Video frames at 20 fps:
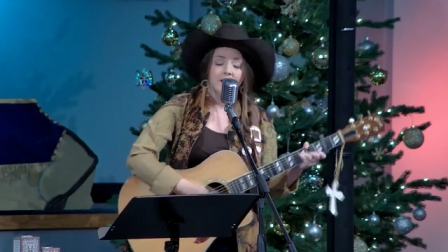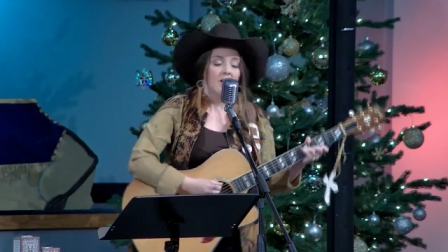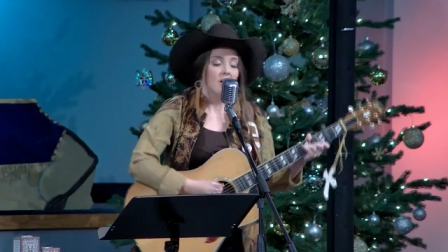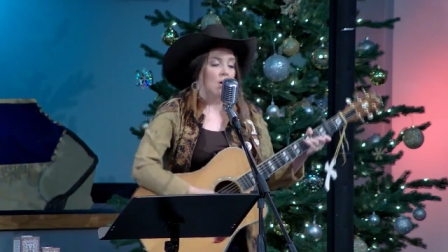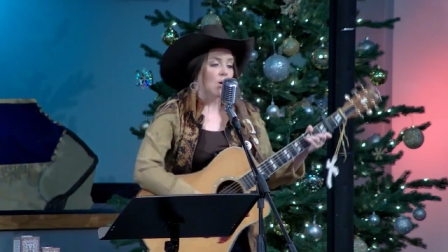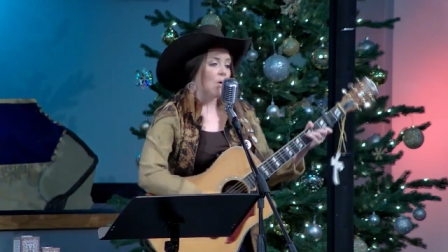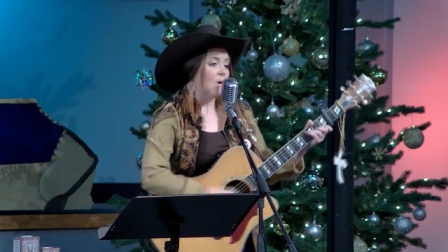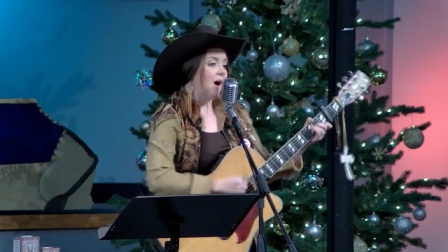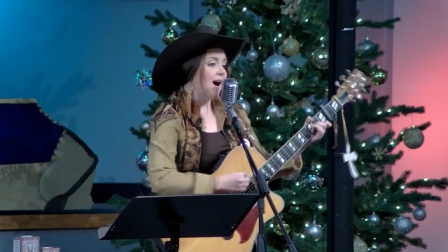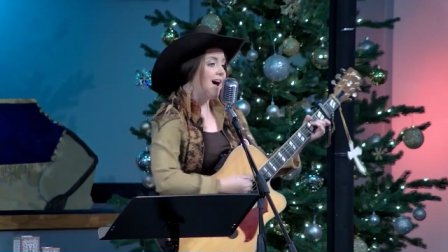
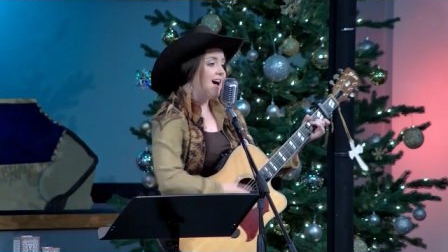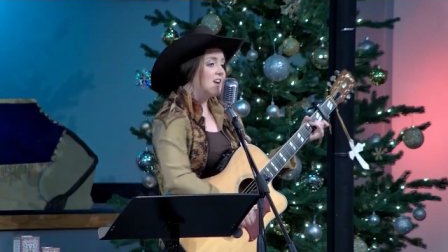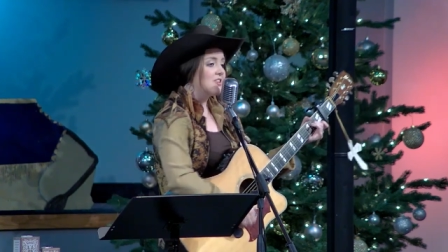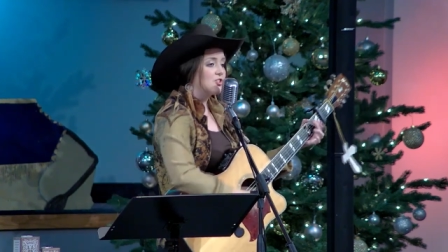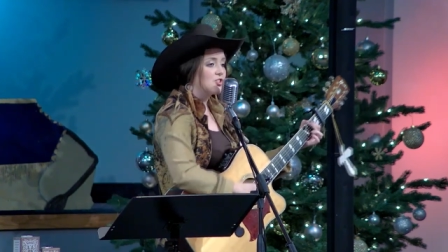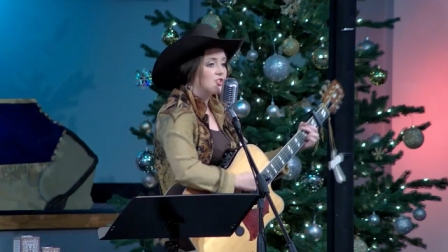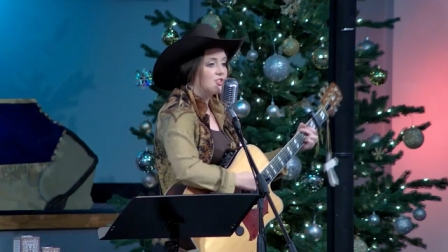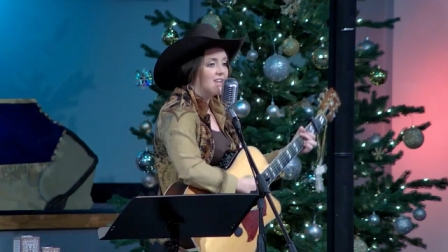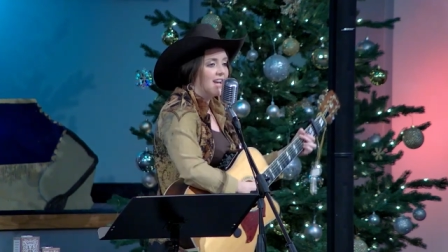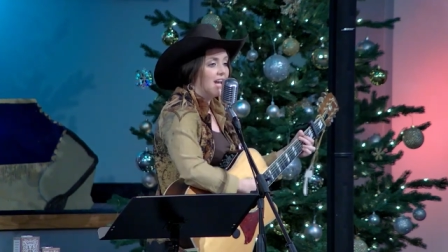
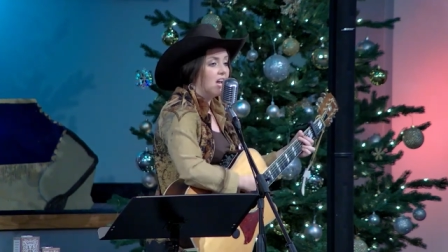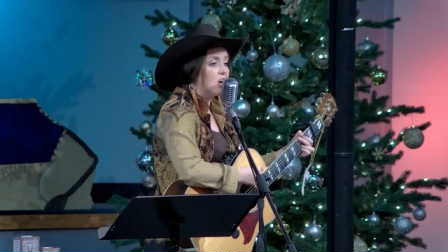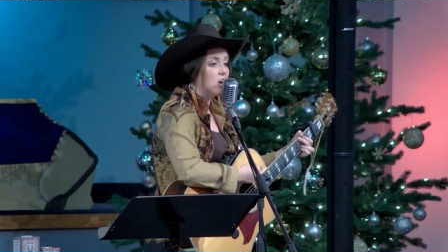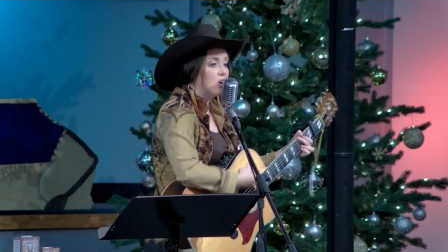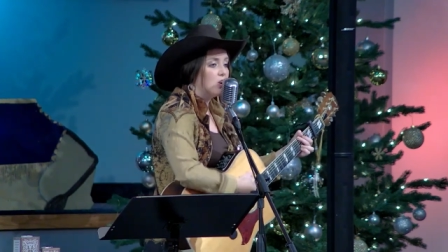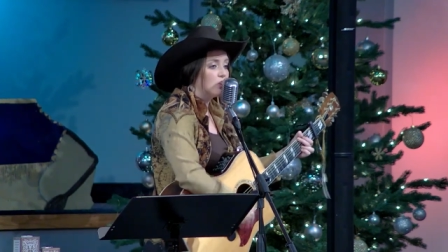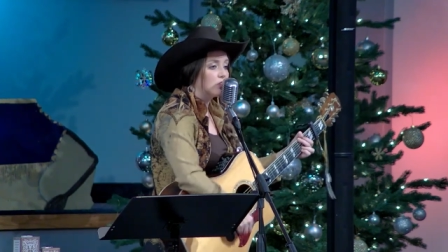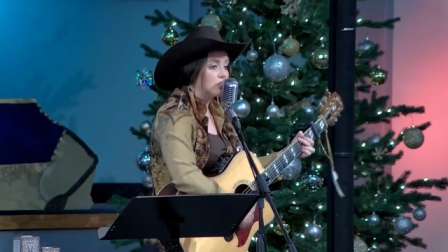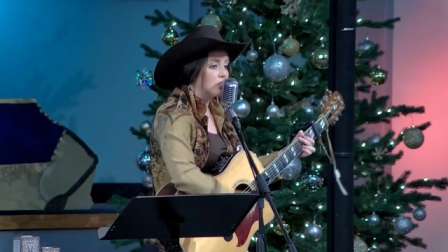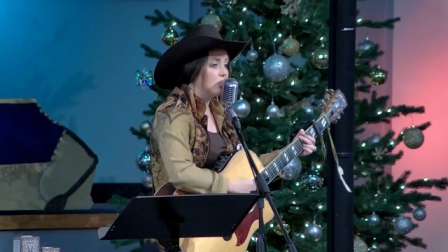Well, Santa
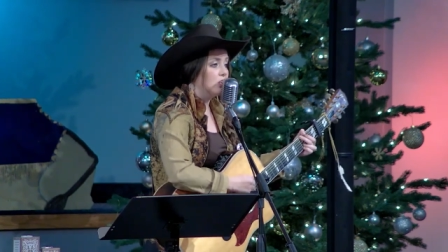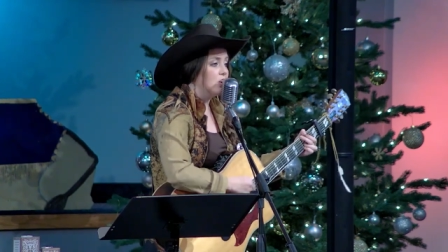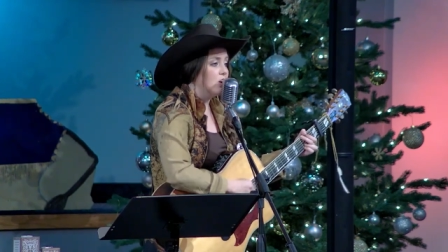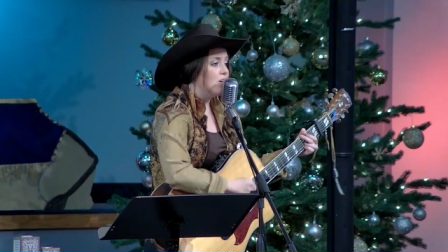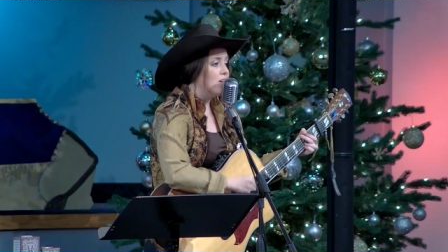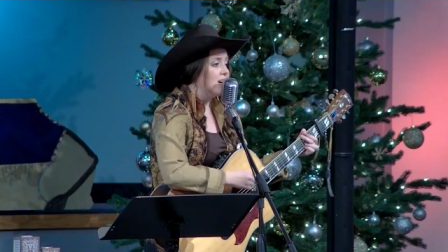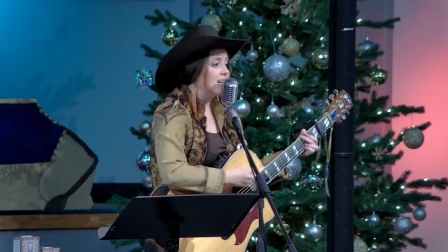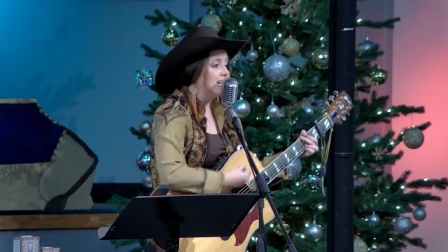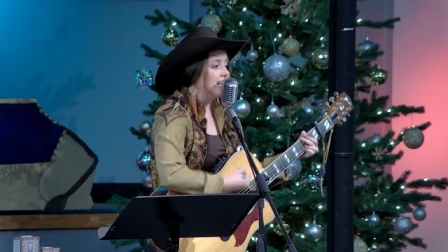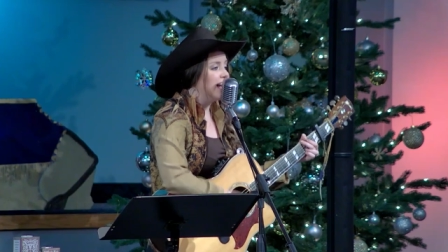looked a
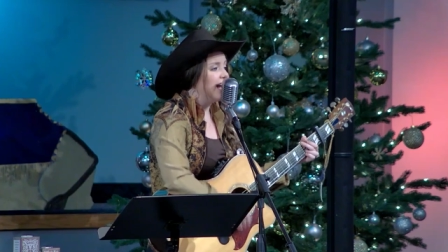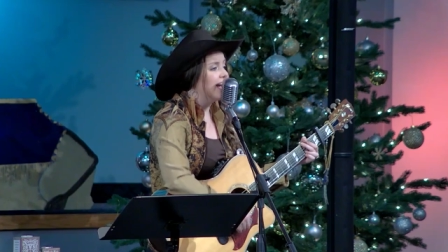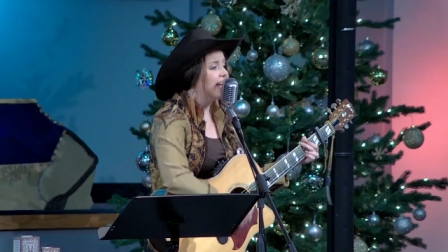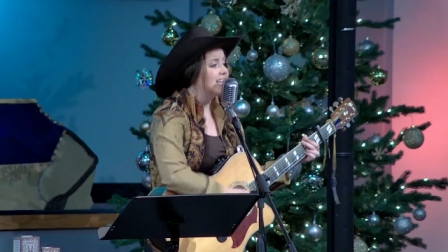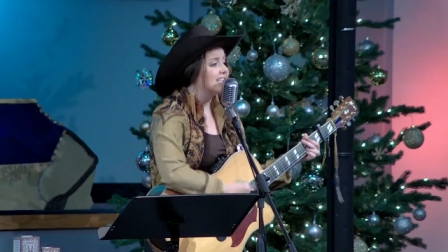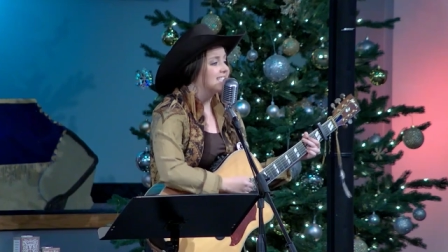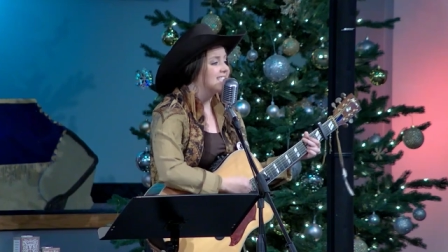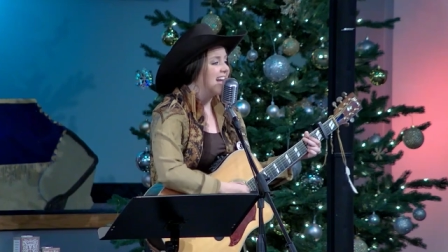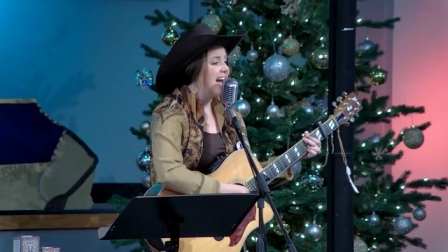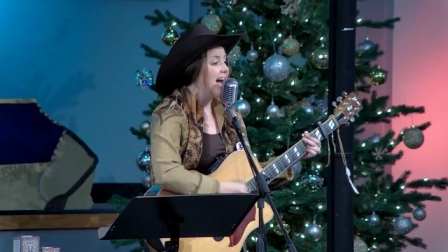lot
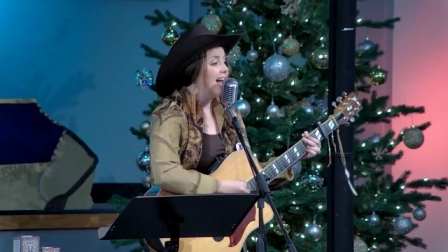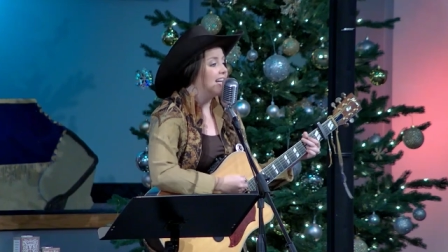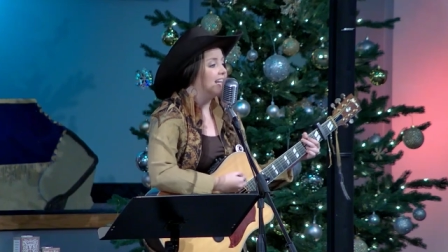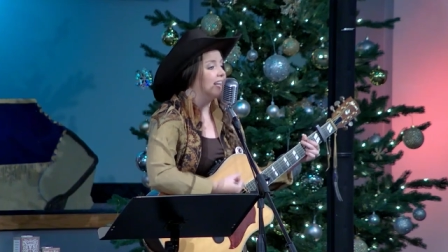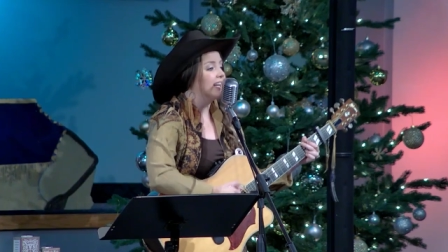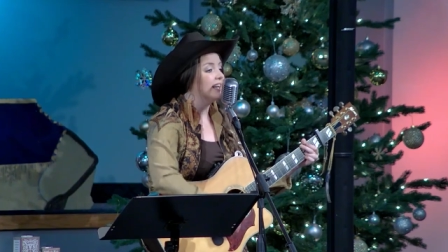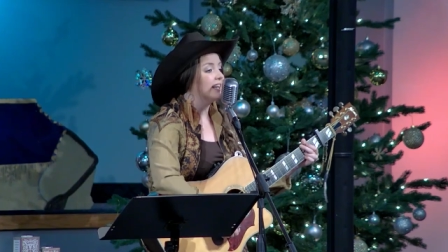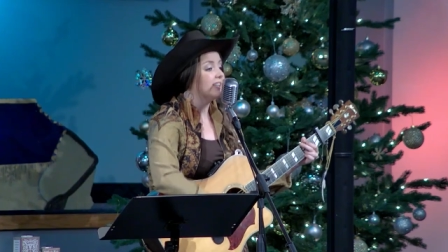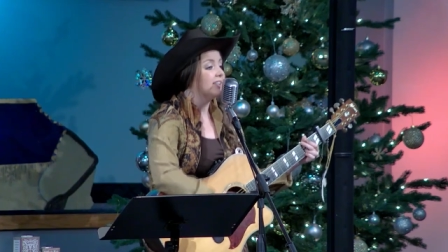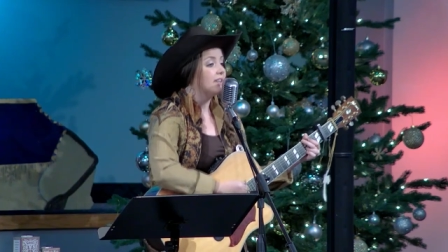like
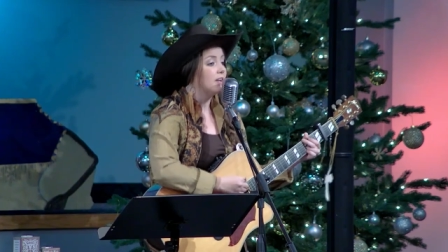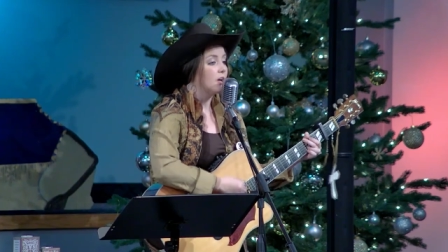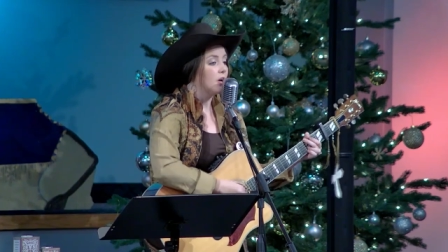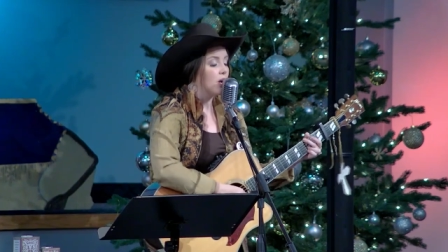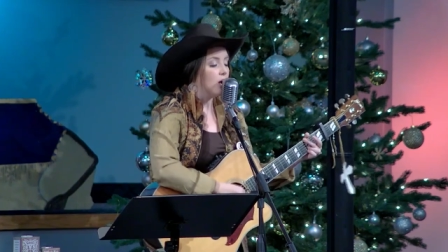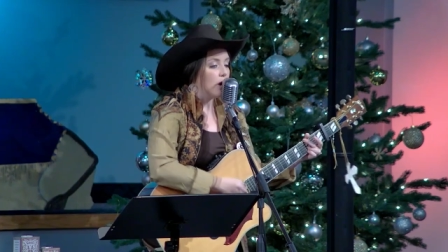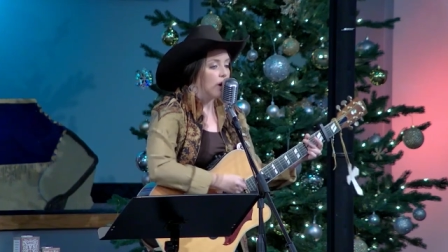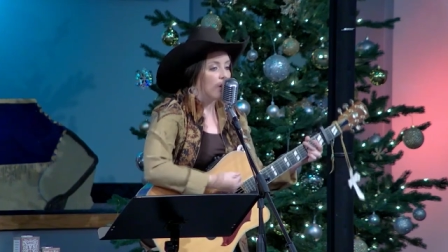Daddy,